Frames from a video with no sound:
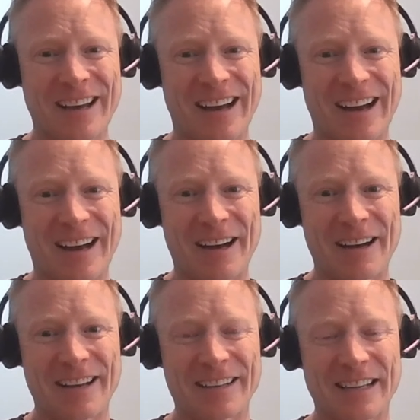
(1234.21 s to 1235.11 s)
Uh,
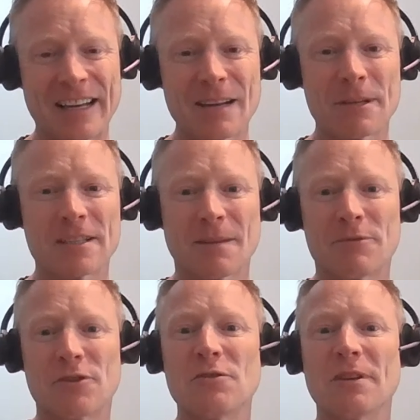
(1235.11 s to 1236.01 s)
it's a little bit
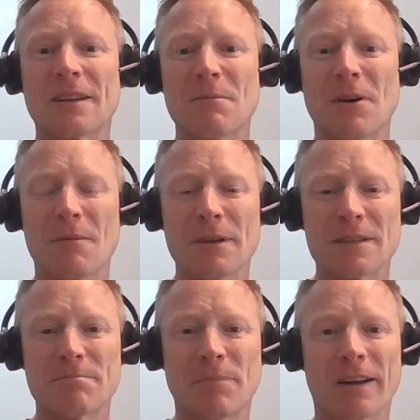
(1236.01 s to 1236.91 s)
subdued at the
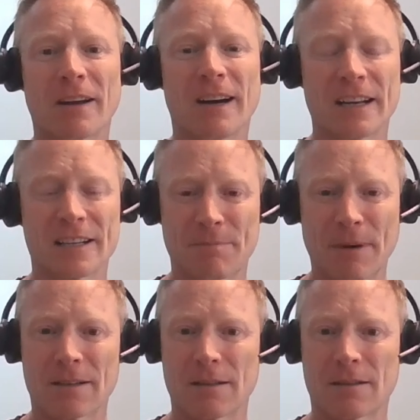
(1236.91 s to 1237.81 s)
moment, but I
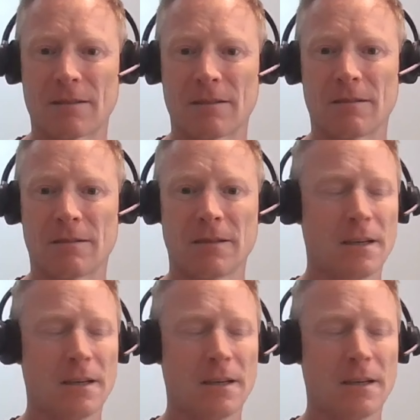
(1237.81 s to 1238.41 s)
expect it to